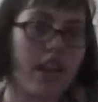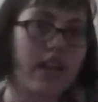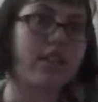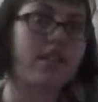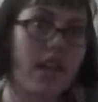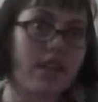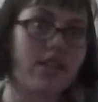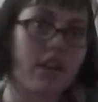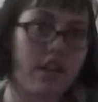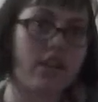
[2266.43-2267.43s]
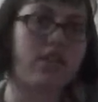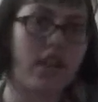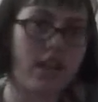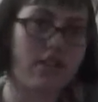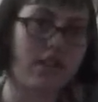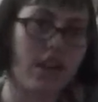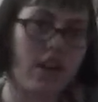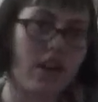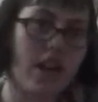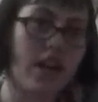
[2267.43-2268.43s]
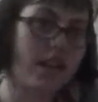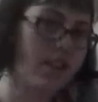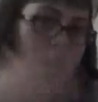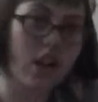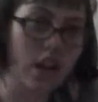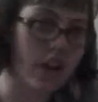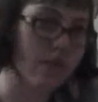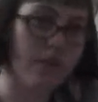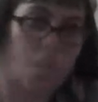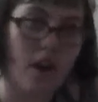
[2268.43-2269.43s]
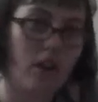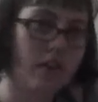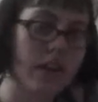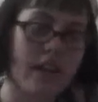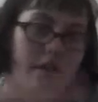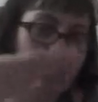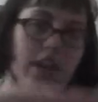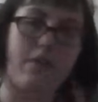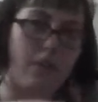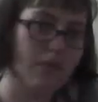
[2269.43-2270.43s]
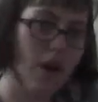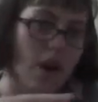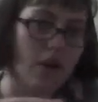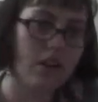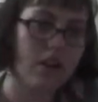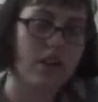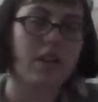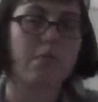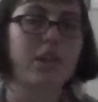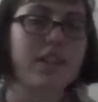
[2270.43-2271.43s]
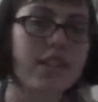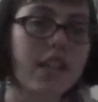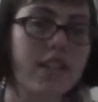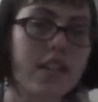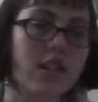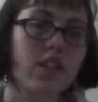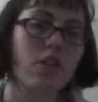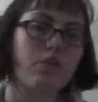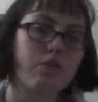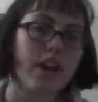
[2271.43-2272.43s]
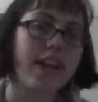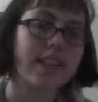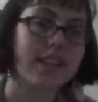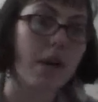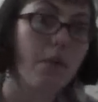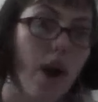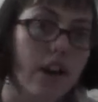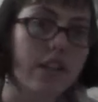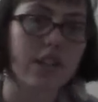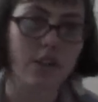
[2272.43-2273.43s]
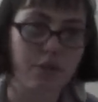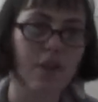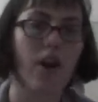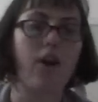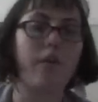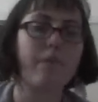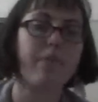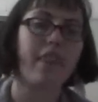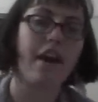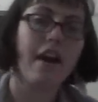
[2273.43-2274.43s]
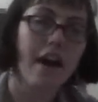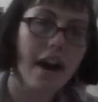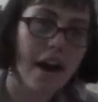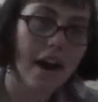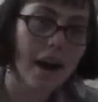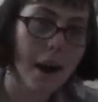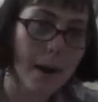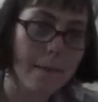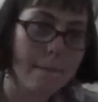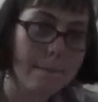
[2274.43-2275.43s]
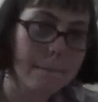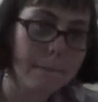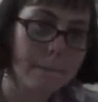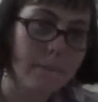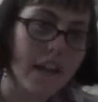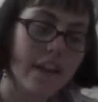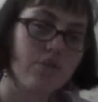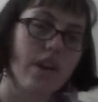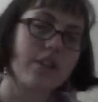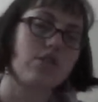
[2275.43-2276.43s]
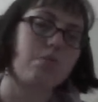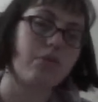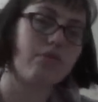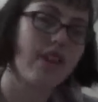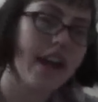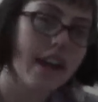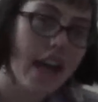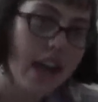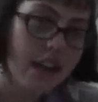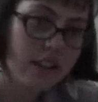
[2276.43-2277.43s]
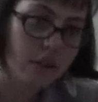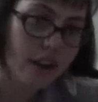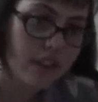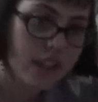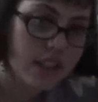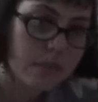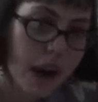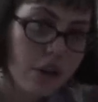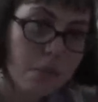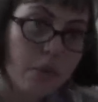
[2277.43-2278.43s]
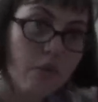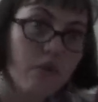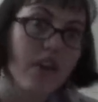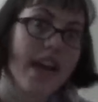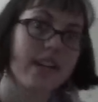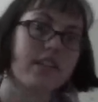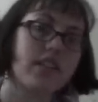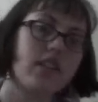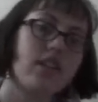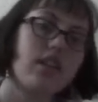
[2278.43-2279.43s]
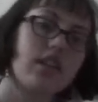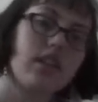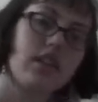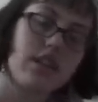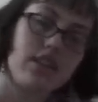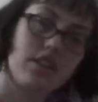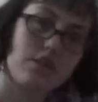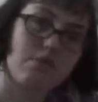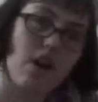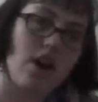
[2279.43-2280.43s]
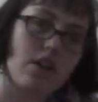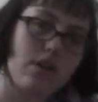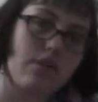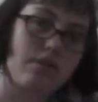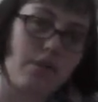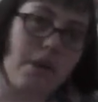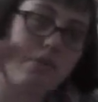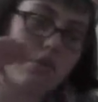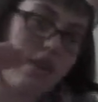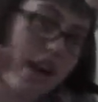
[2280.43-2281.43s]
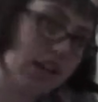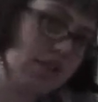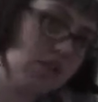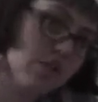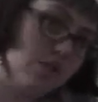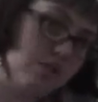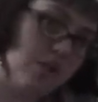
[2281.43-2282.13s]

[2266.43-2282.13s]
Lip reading: and it stands there, and it stands there, and it's not going to fall. It will never fall. But the 6 is still afraid that rock is going to fall. And tries to do everything in its power to prevent this rock from ever trying to